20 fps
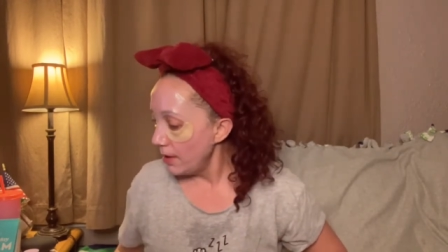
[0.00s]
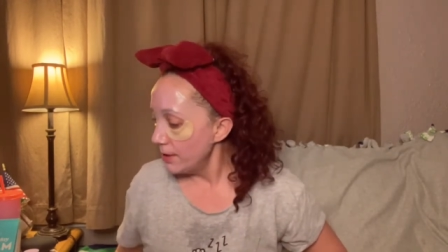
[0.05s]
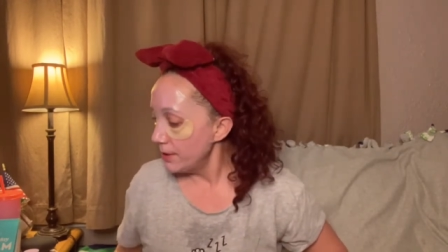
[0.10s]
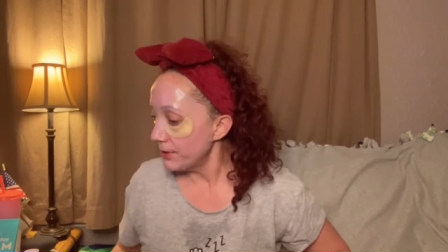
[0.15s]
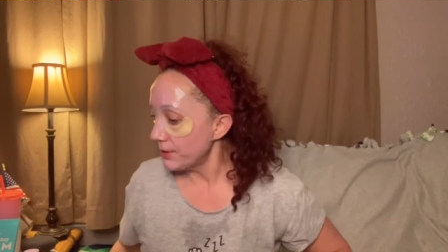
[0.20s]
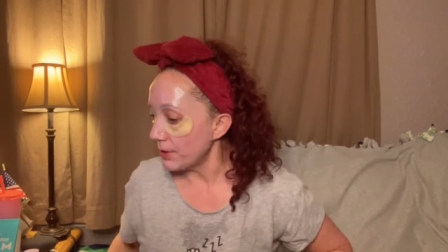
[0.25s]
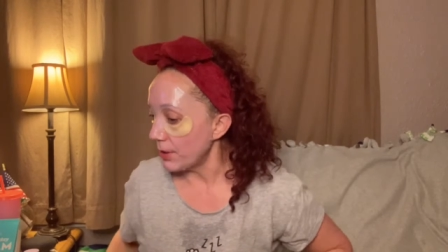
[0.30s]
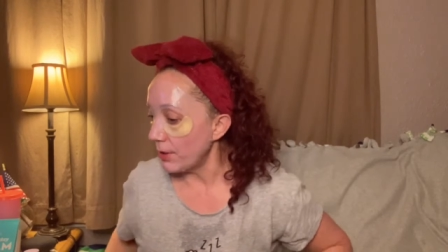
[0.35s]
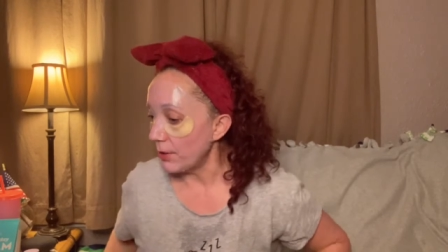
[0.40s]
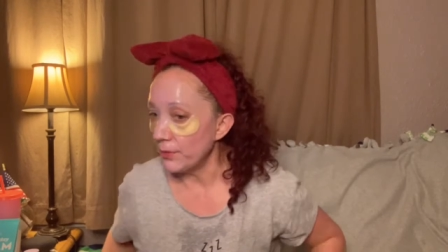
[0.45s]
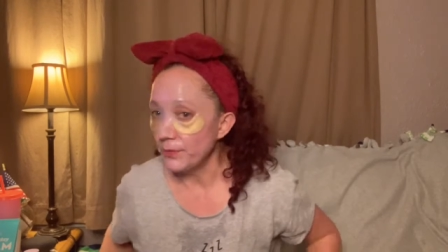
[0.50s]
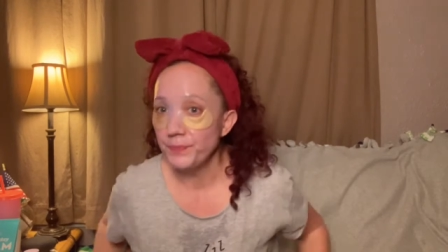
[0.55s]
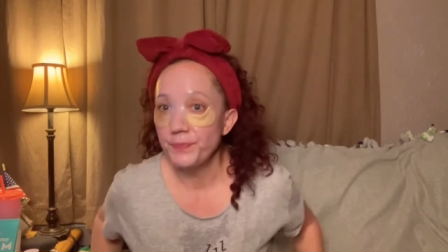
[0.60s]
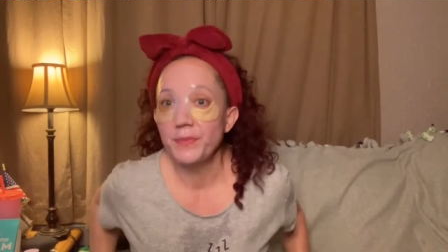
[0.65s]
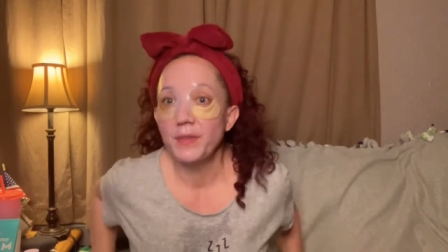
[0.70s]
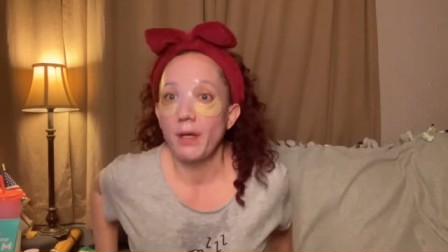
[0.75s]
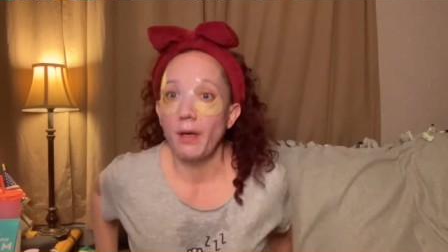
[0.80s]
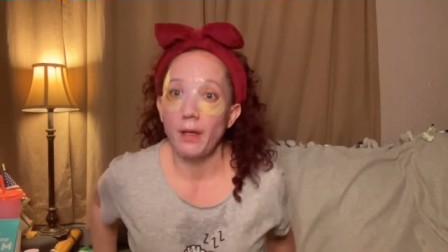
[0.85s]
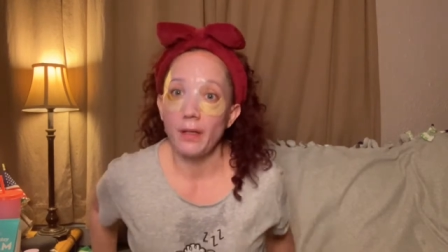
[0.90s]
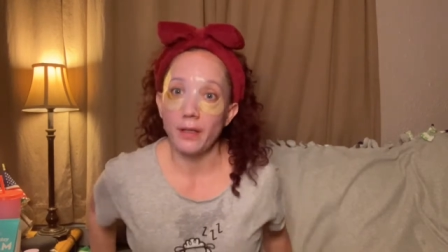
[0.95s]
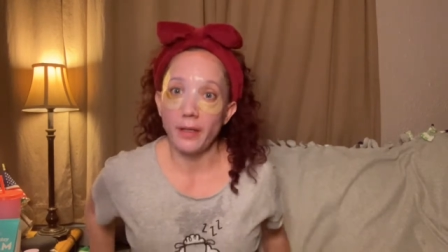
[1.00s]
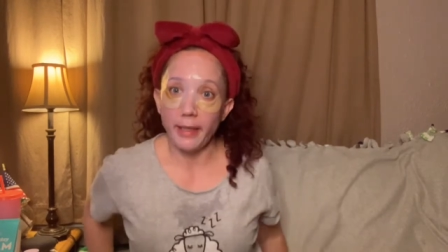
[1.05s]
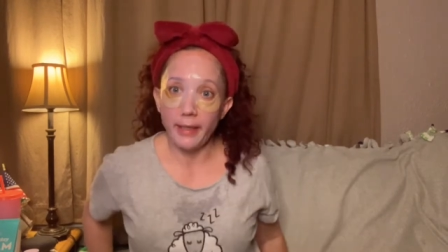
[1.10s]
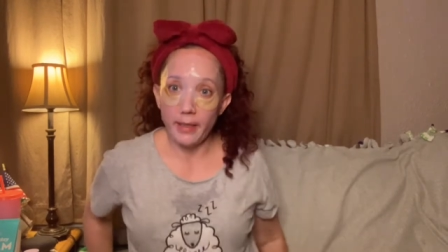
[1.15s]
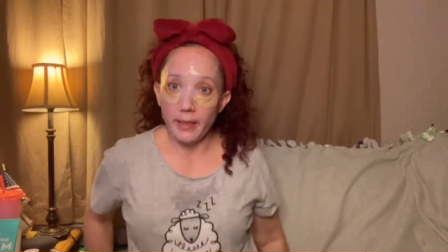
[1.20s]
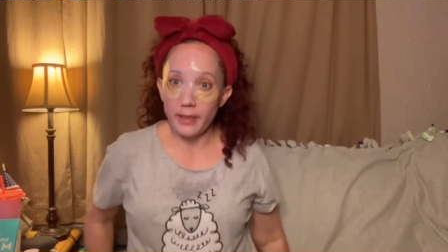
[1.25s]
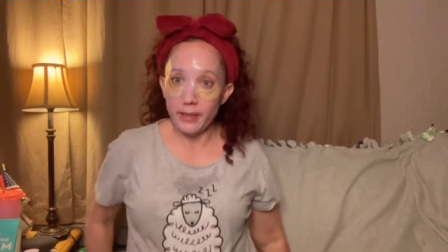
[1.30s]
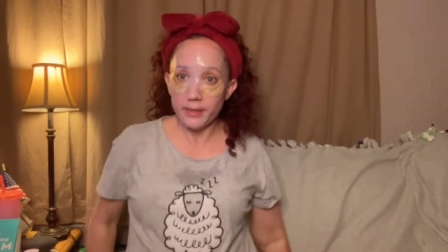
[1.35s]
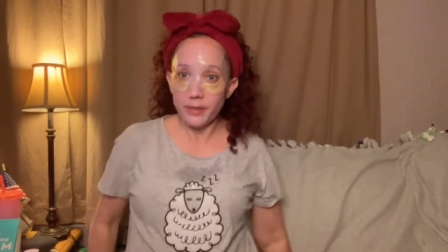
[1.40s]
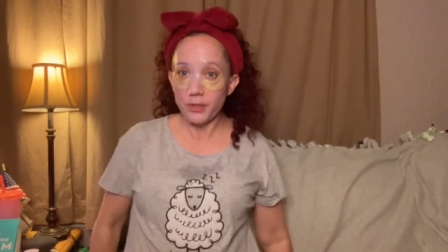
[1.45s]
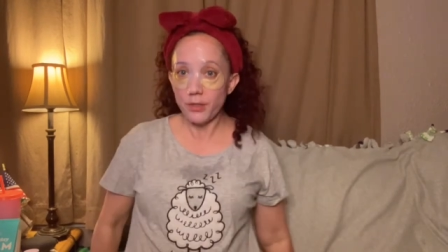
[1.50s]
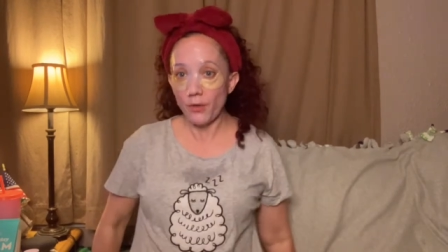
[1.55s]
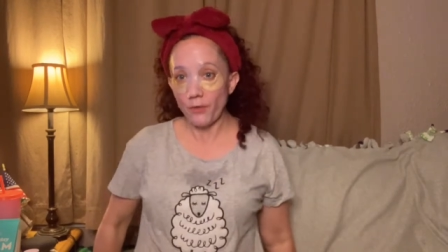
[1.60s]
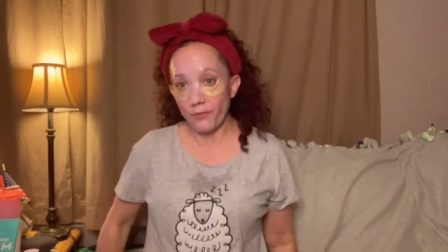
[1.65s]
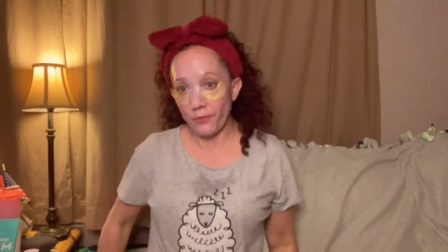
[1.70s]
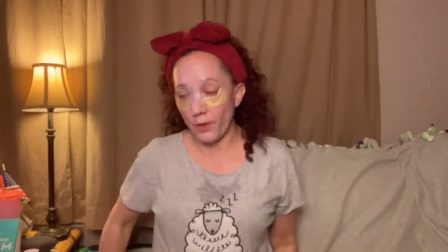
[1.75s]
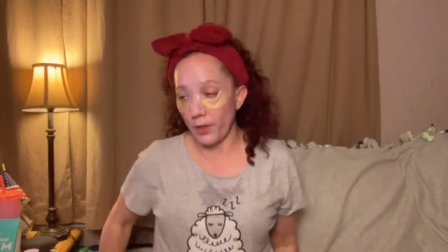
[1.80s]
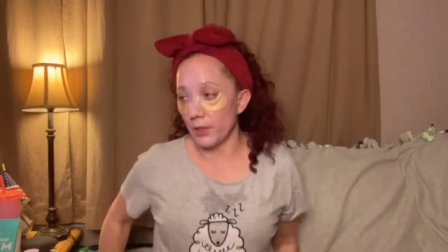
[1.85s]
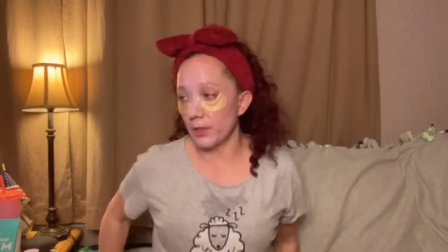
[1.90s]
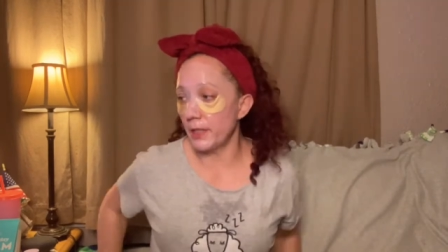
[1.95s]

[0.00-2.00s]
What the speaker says: So liking it so far.